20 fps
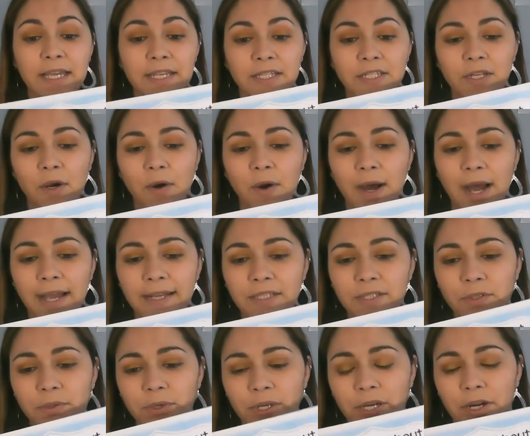So I
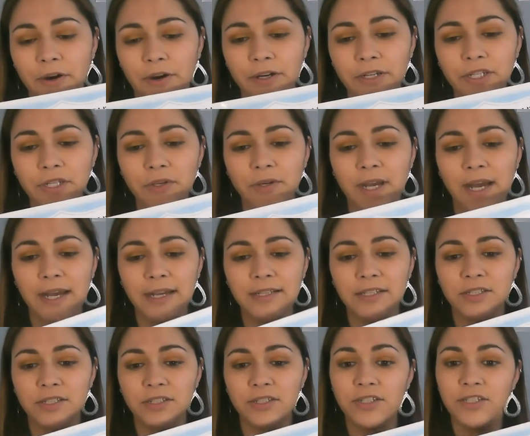do encourage you
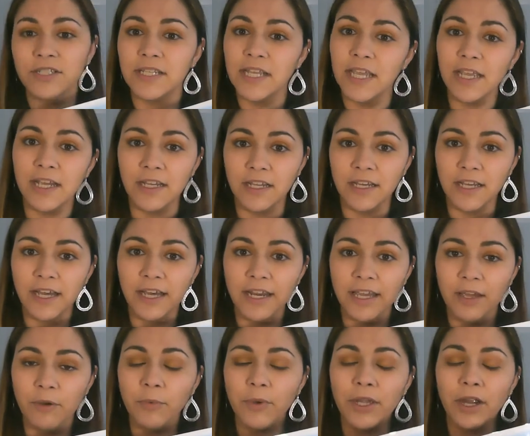guys to just take a look at
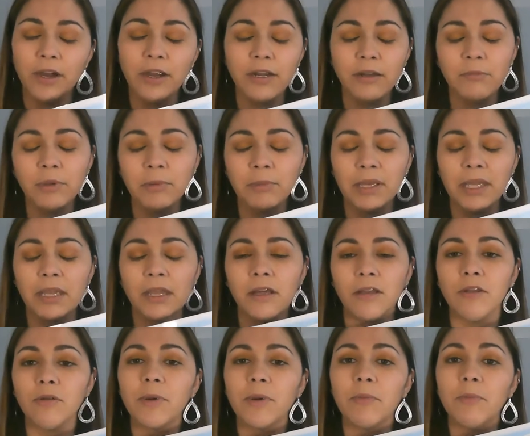it. We are going to be making
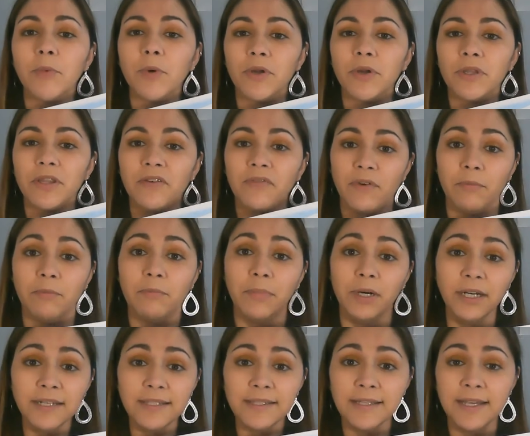a little bit more different
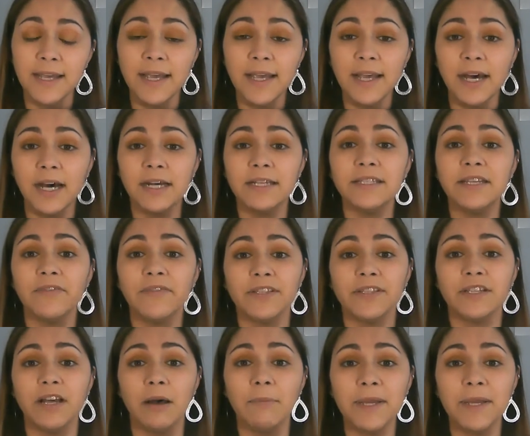books on
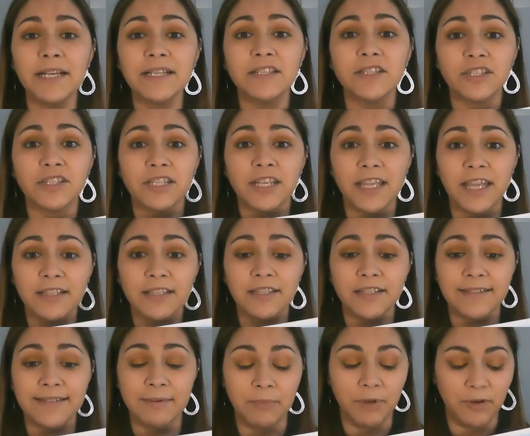different topics, just again
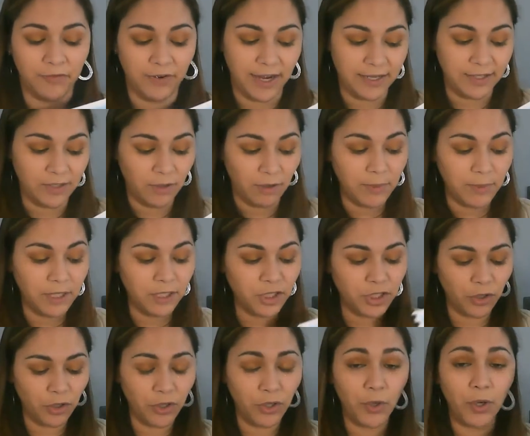to simplify. So I'm going to
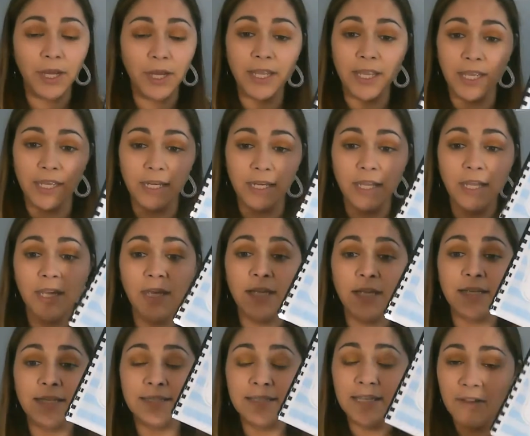show you again,
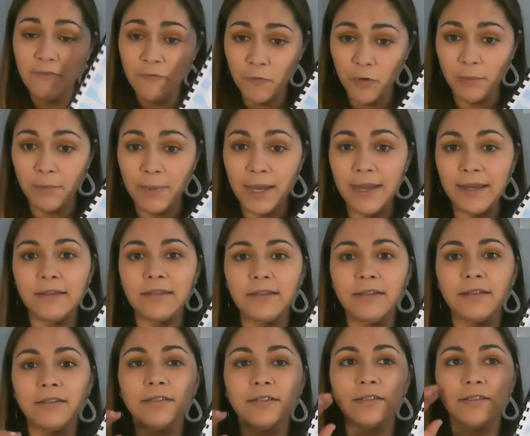same format,
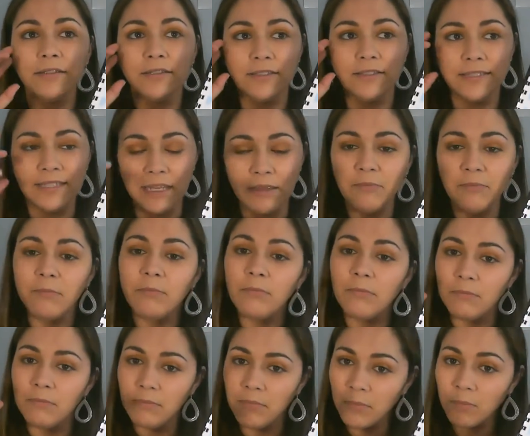the
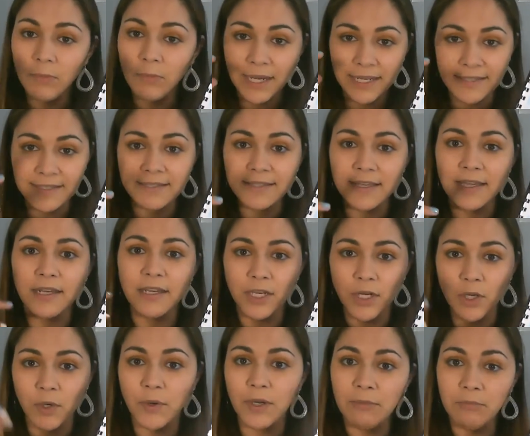same mindset,
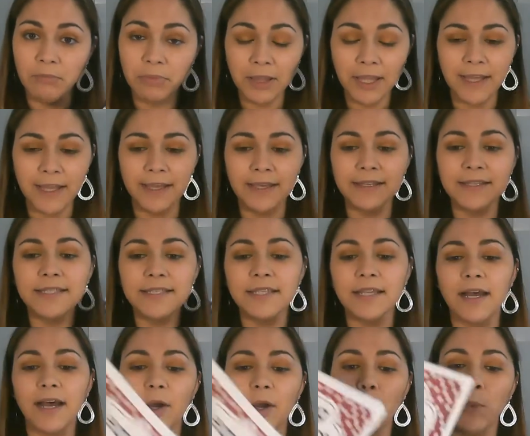in place.
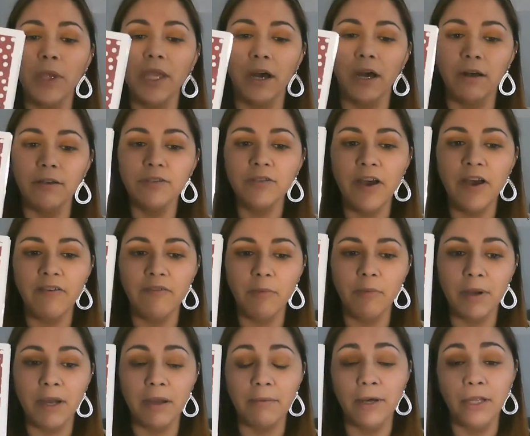We also have
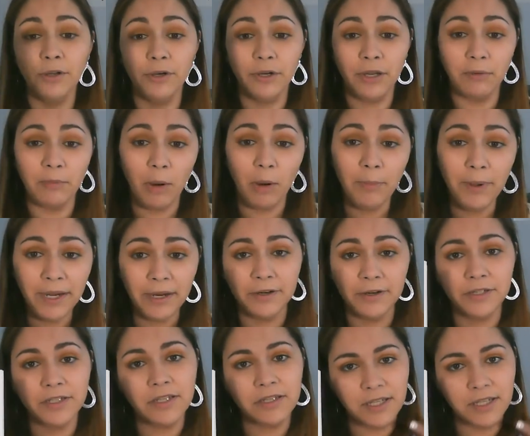a book about learning about
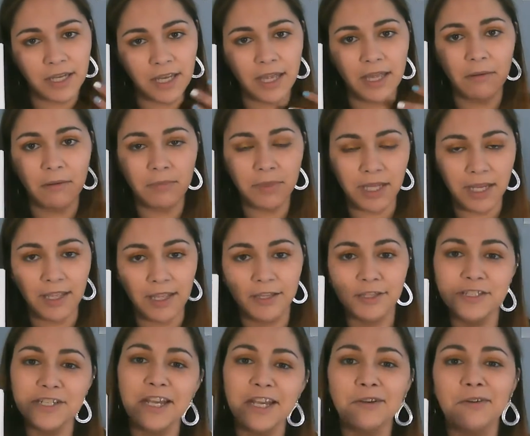bears, because again, I'm
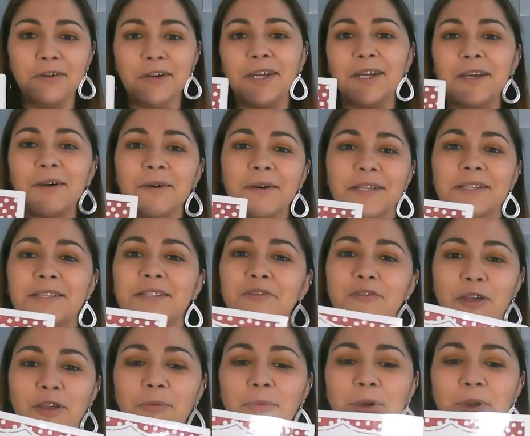thinking January going into
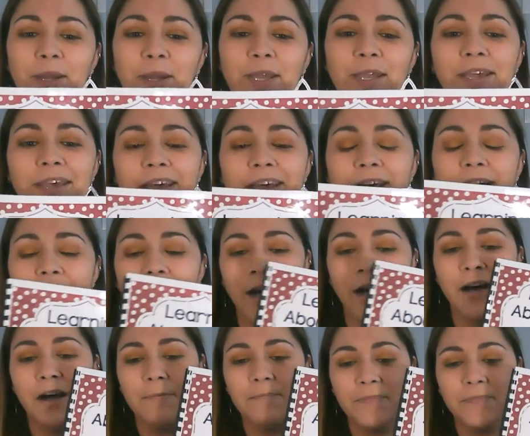February.
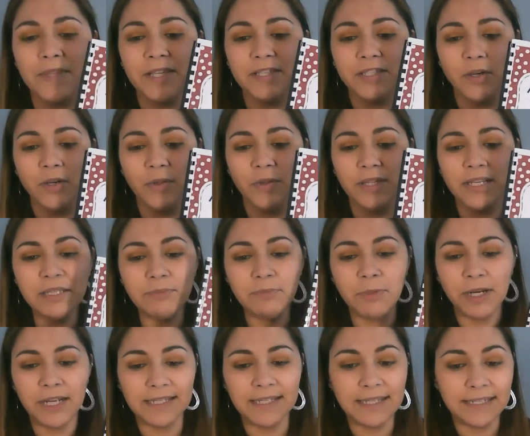So this
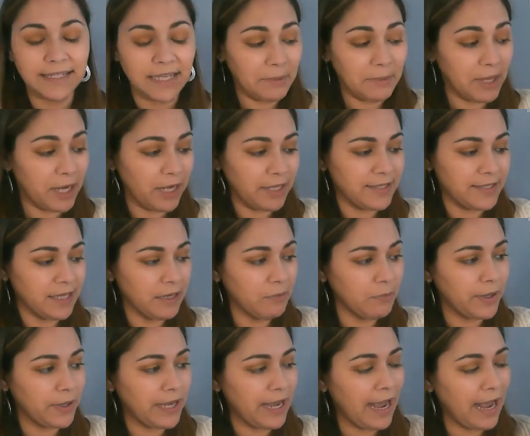book is the same
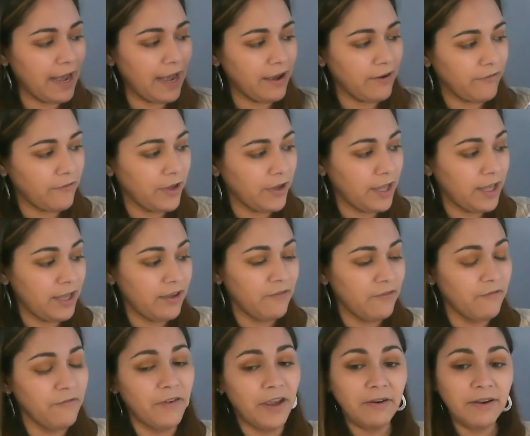concept. We have
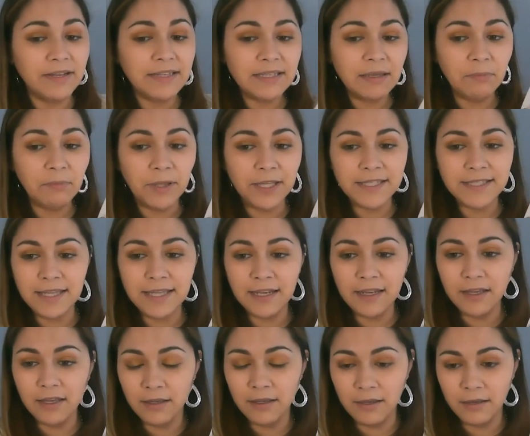very
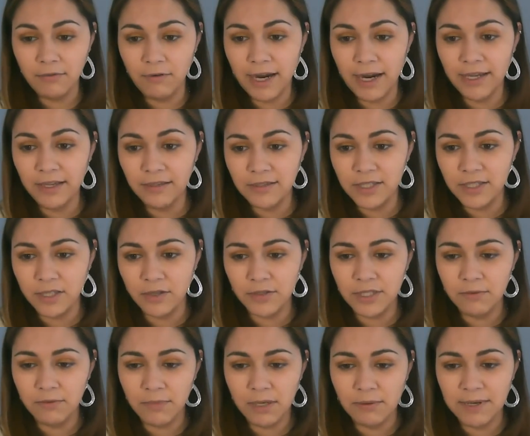simplistic, right? So
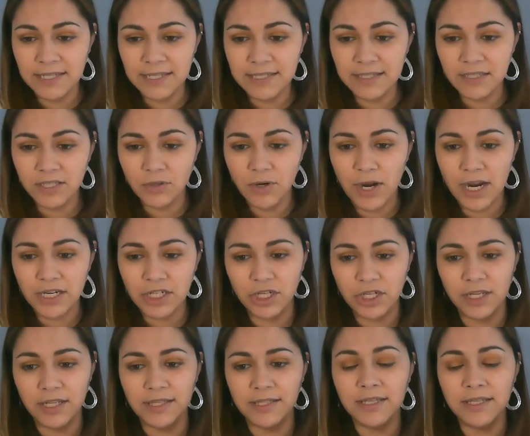to minimize
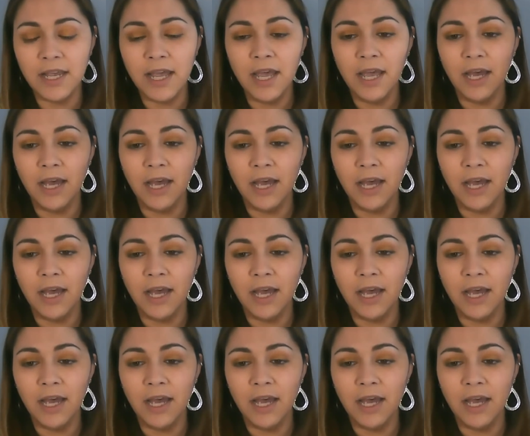distractions.